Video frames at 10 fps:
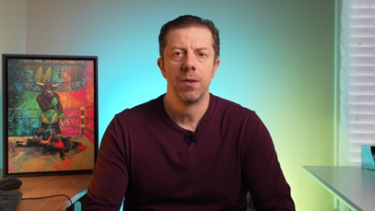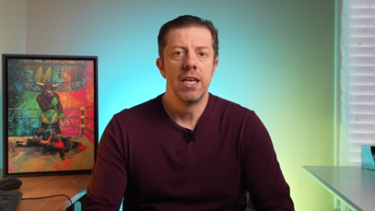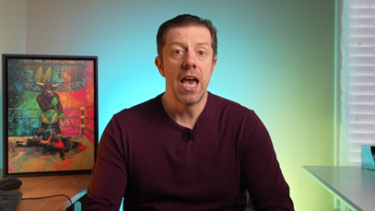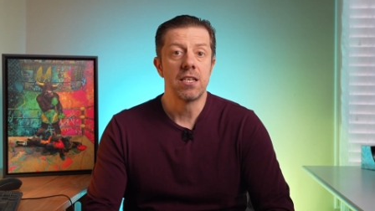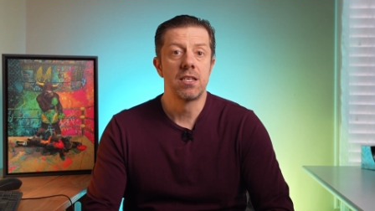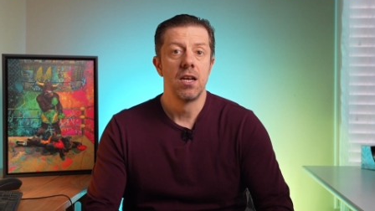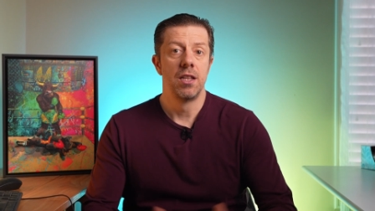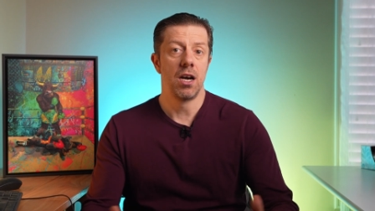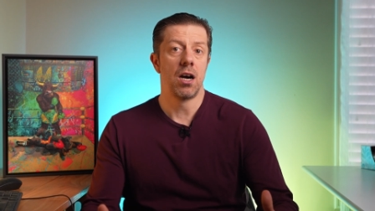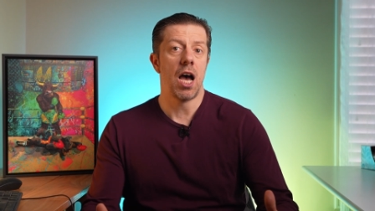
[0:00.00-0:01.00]
Yes,
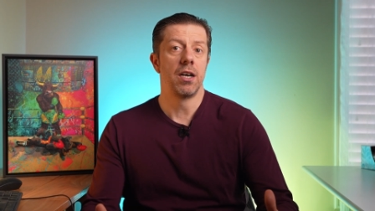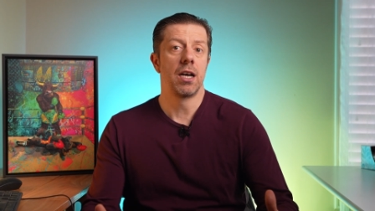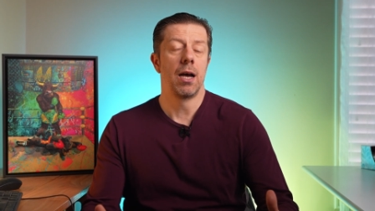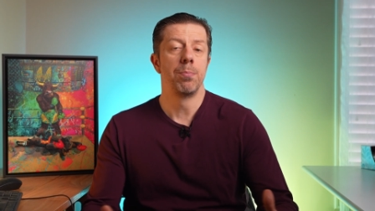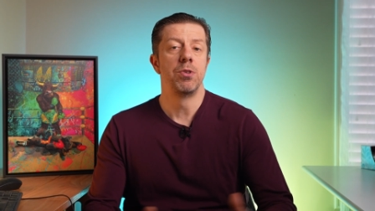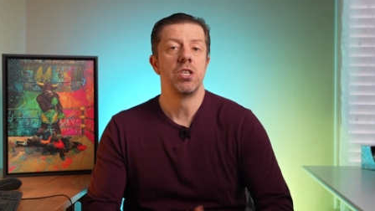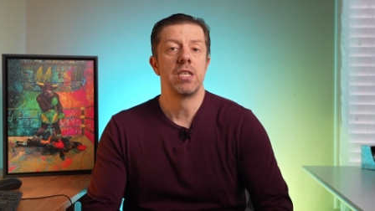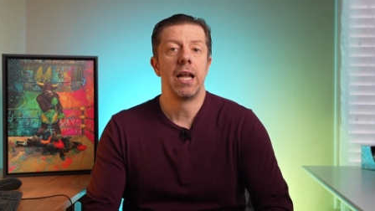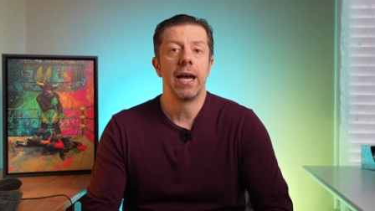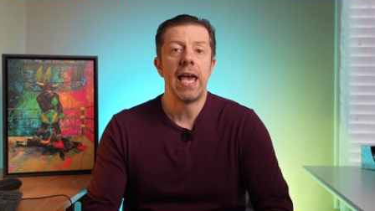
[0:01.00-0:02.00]
there are other companies
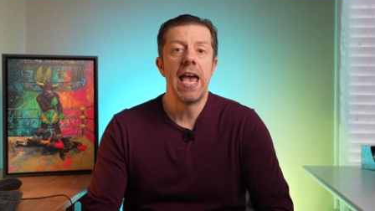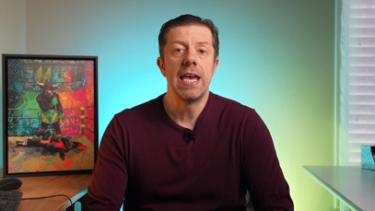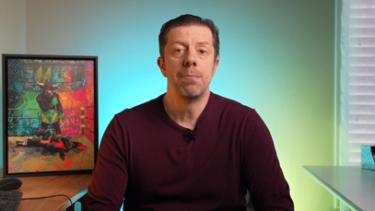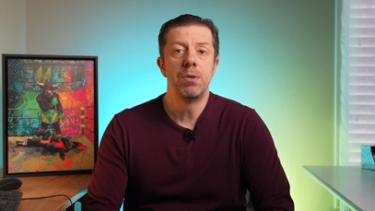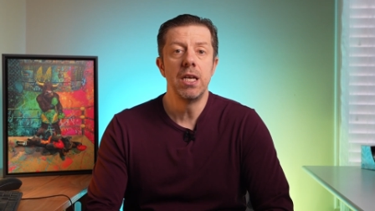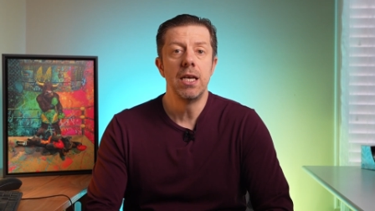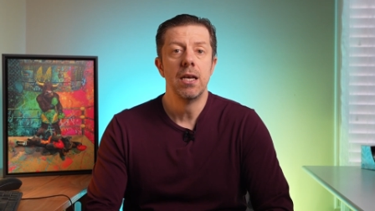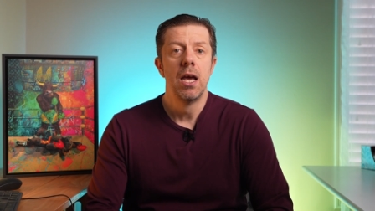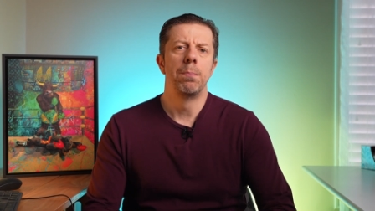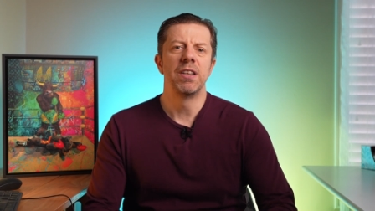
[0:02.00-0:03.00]
like AMD,
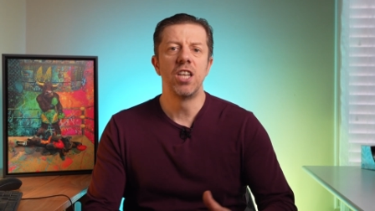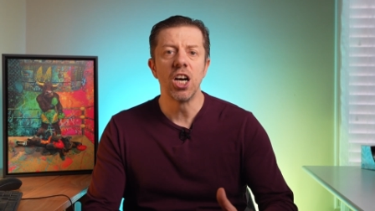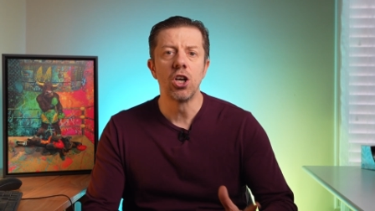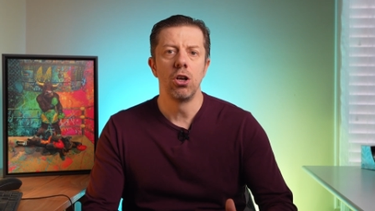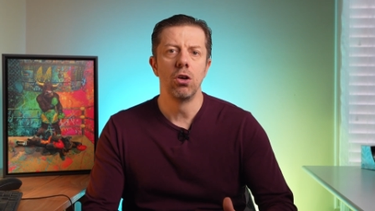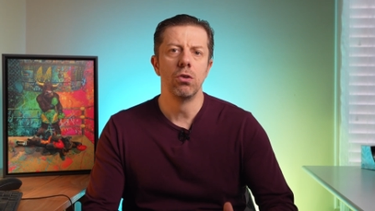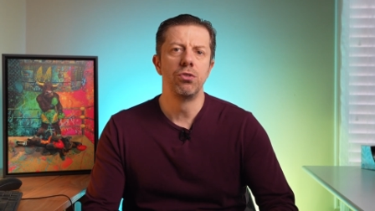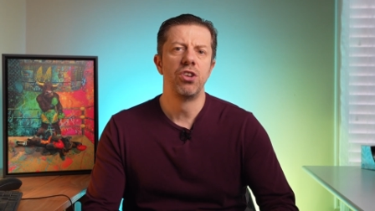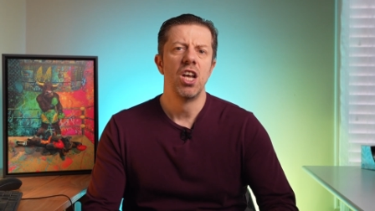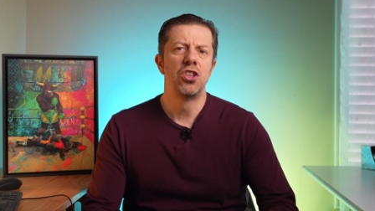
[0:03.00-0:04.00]
but their
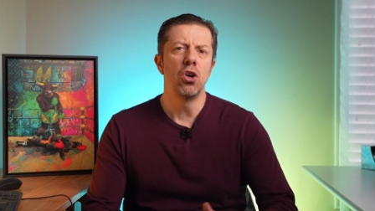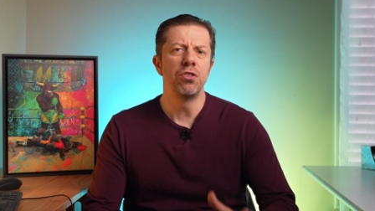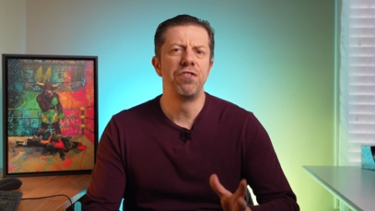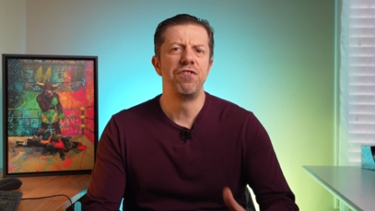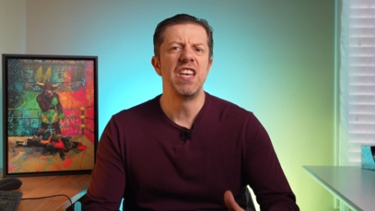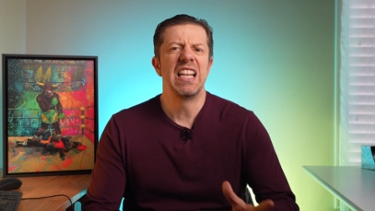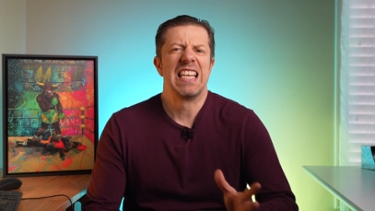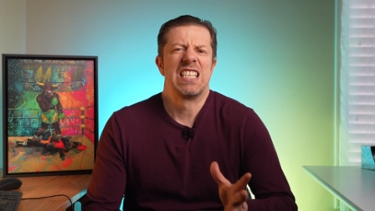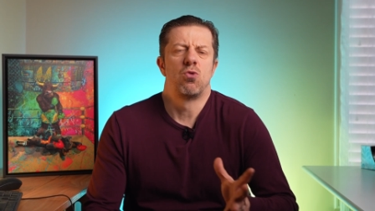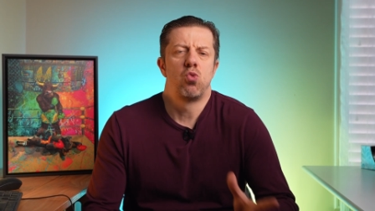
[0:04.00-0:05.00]
clothes don't feel
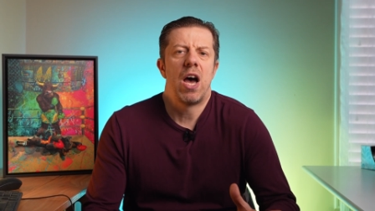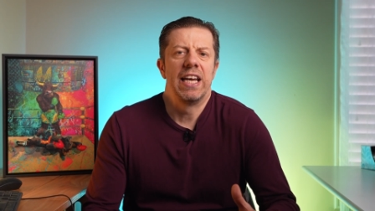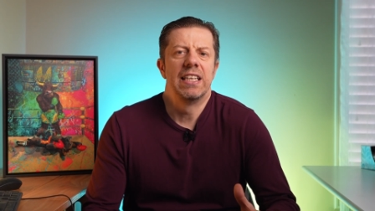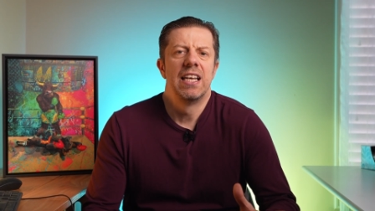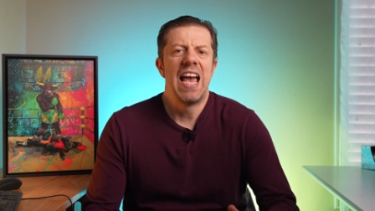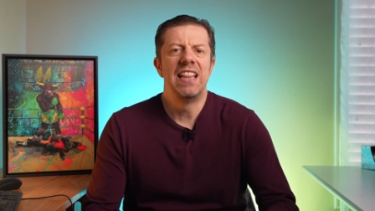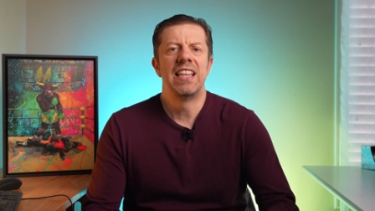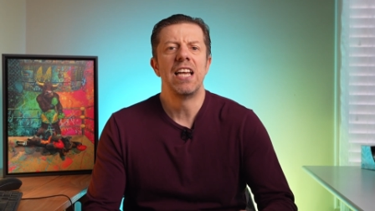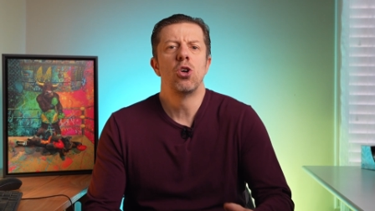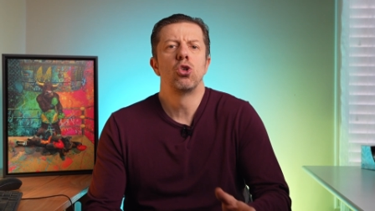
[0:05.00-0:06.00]
as right and
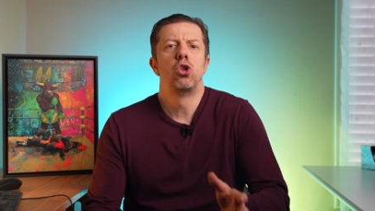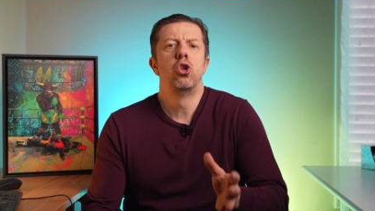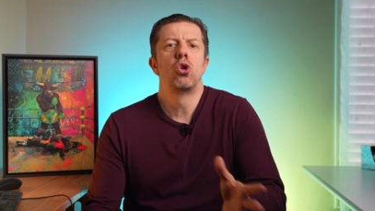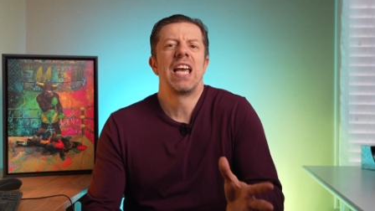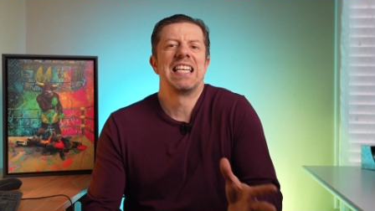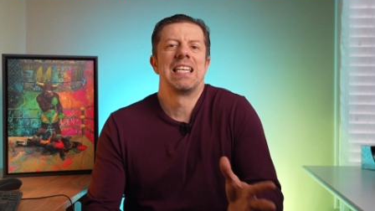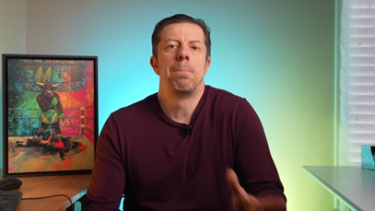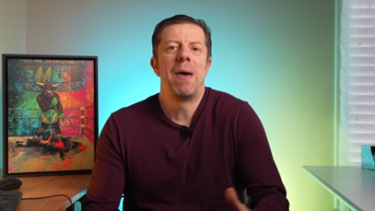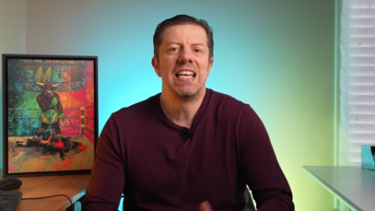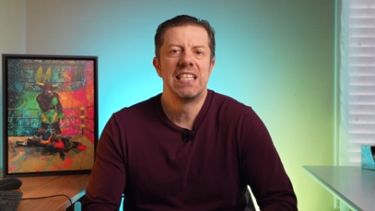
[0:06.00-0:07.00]
they don't look as
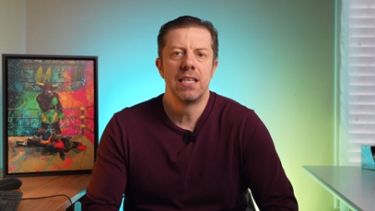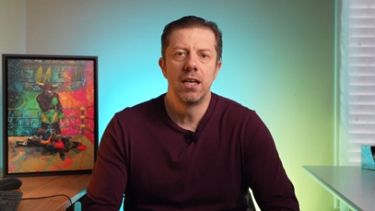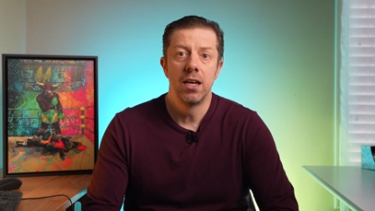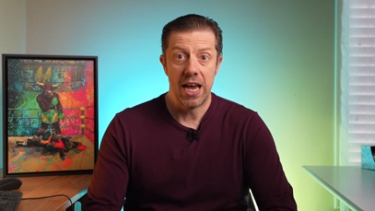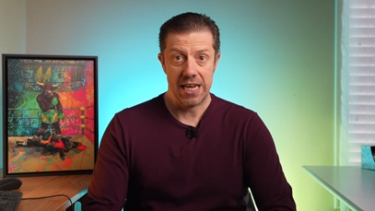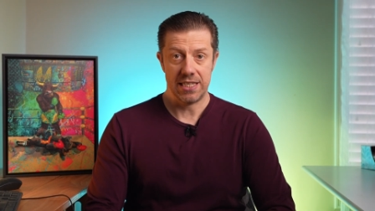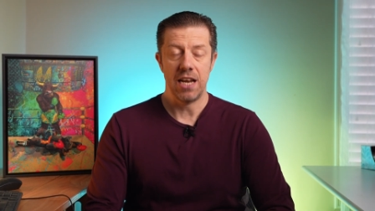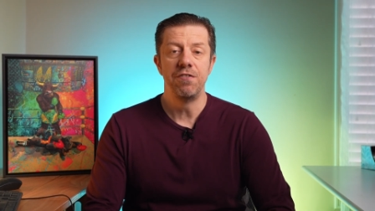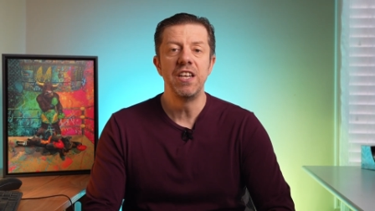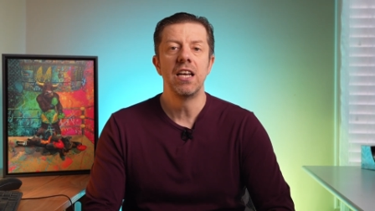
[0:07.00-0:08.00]
amazing as
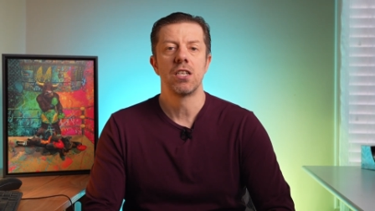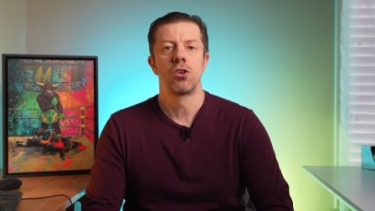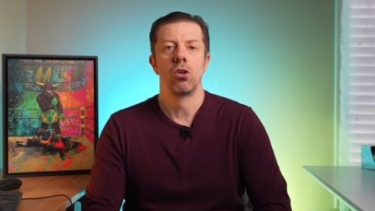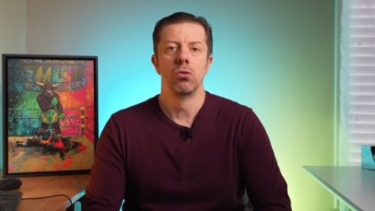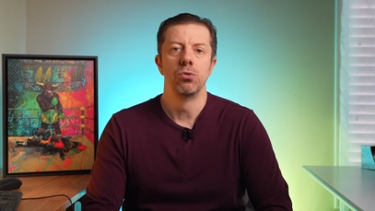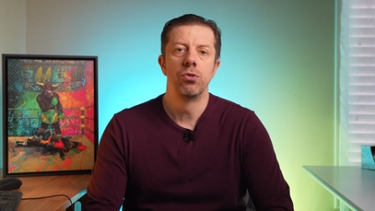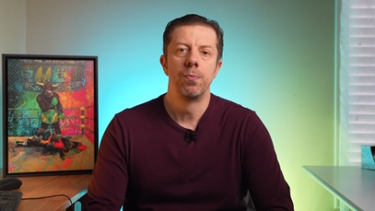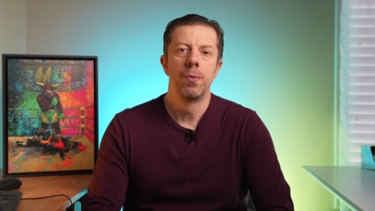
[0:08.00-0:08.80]
Nvidia's clothes.